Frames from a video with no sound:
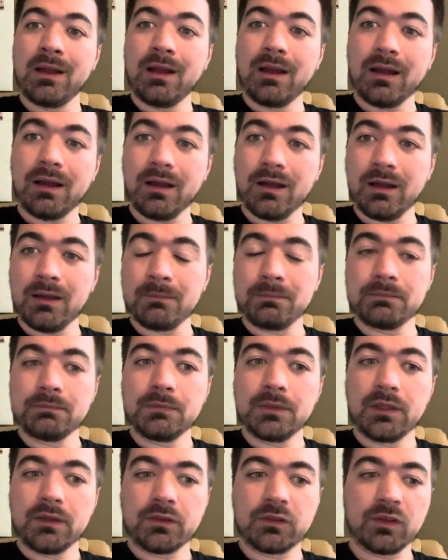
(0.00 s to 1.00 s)
Um,
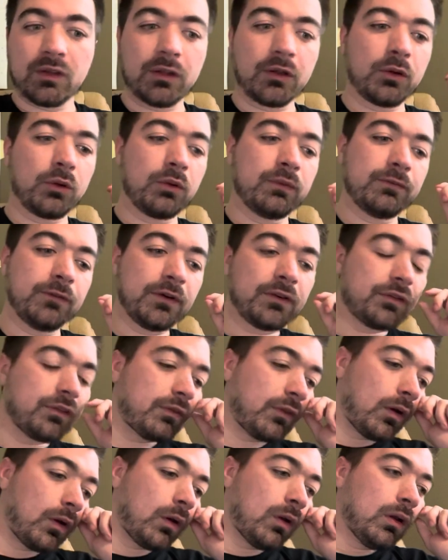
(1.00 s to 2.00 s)
so first
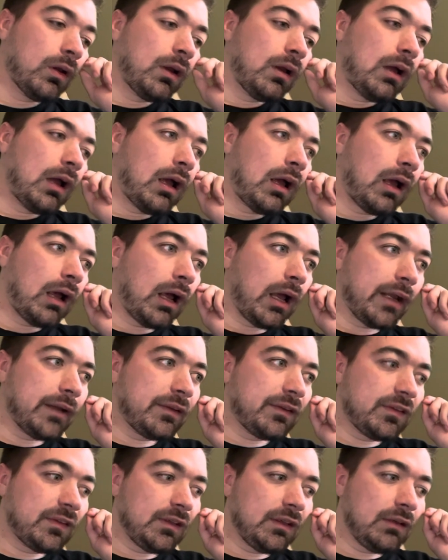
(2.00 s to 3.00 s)
of all, I
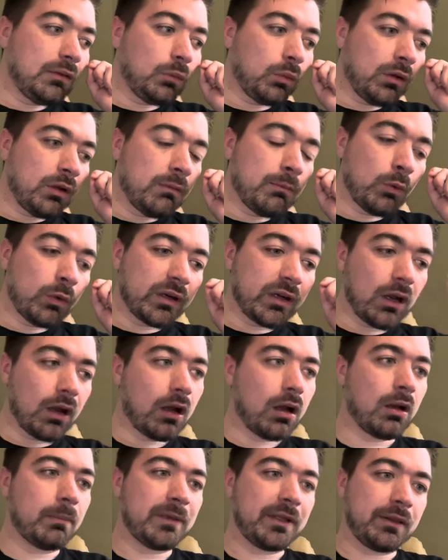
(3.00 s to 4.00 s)
see one of the more
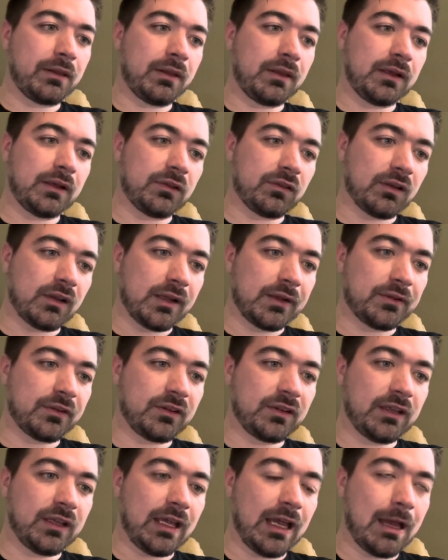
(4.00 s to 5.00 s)
common things that I
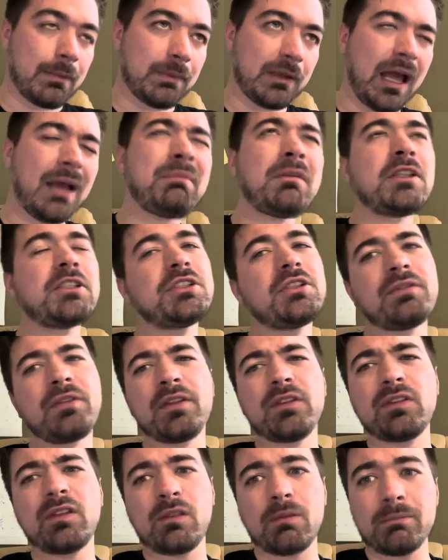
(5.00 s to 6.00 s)
see happen. I'm not sure if
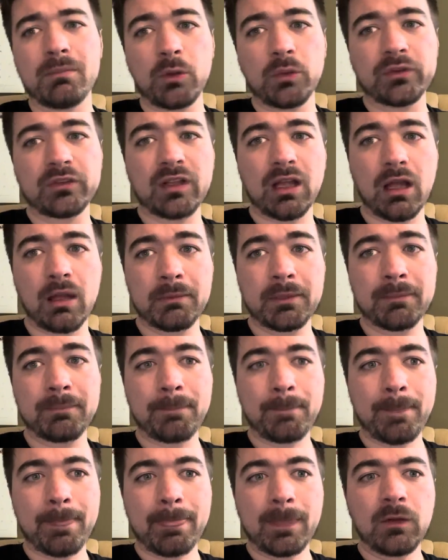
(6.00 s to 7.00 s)
this is the most common.
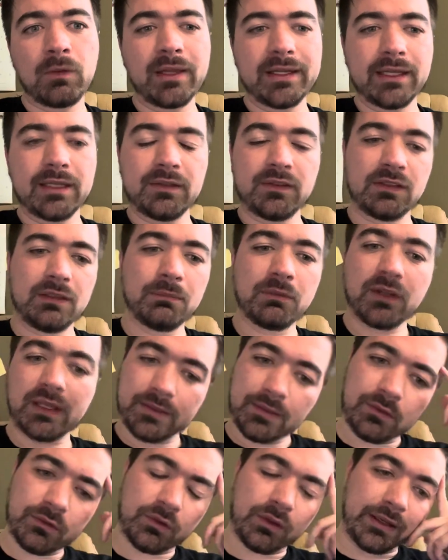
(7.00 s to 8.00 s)
Like it seems like
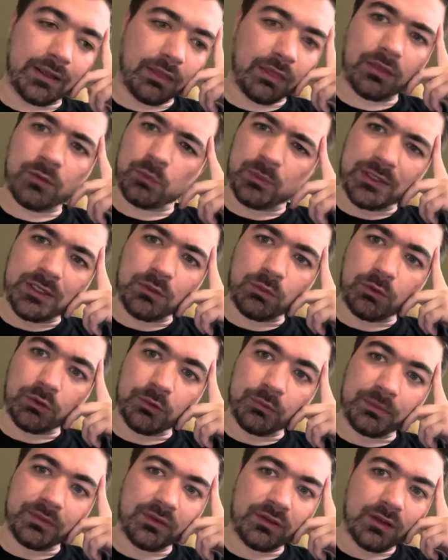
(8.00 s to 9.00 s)
there's like three
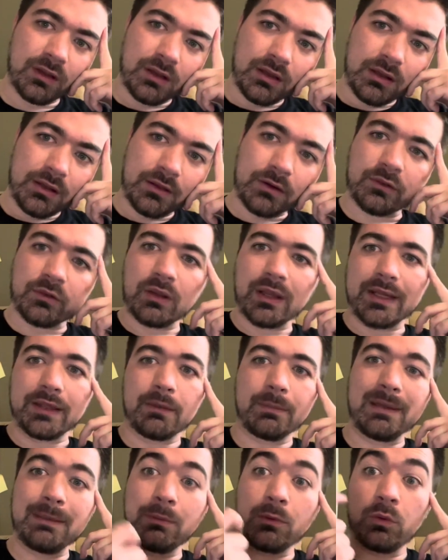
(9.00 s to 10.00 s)
groups there's like
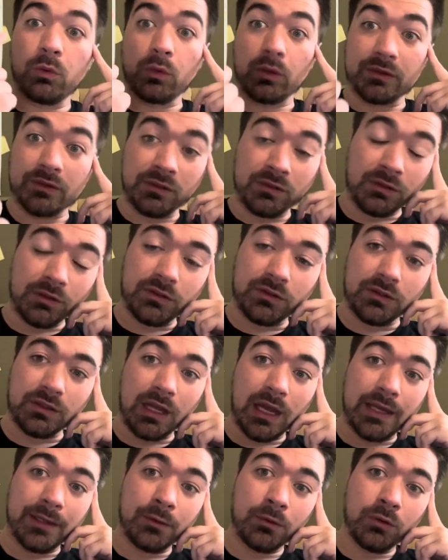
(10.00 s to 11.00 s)
the people who are in
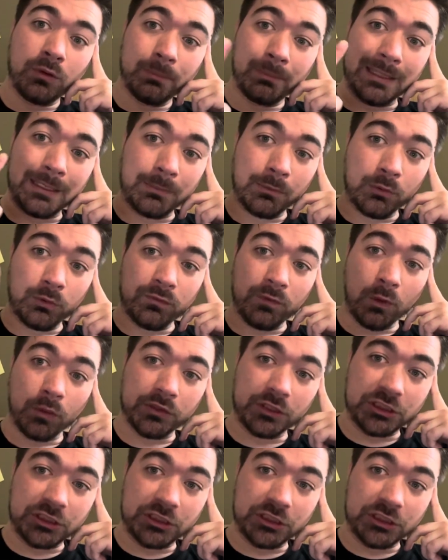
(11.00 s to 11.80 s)
denial, people who fall into